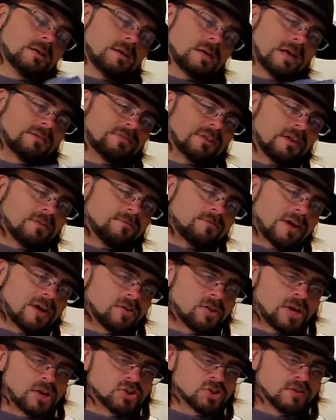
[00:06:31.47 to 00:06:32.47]
Yeah, I did a
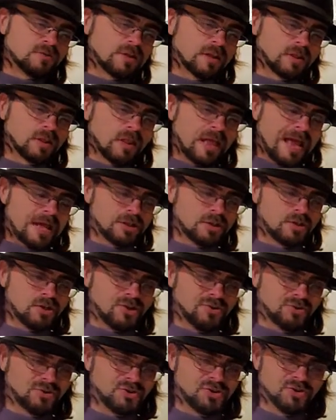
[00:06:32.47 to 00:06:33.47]
variation of this last
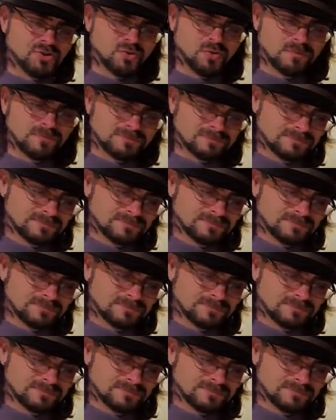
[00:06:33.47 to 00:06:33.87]
year too.